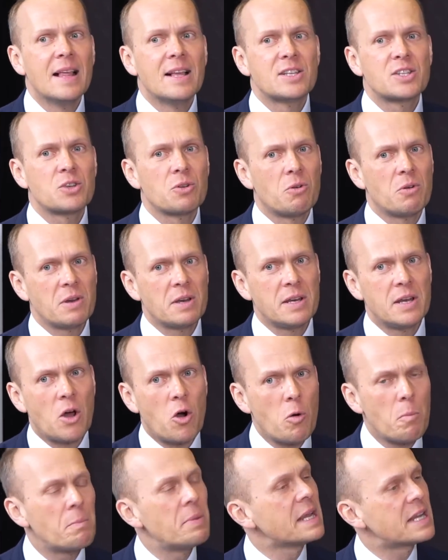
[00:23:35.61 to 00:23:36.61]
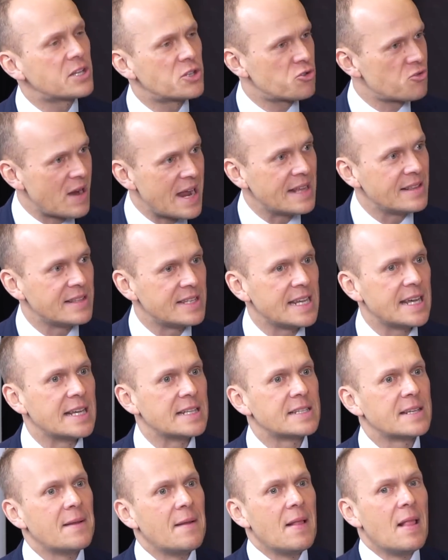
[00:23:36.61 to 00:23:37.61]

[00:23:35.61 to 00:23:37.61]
So no big trend yet.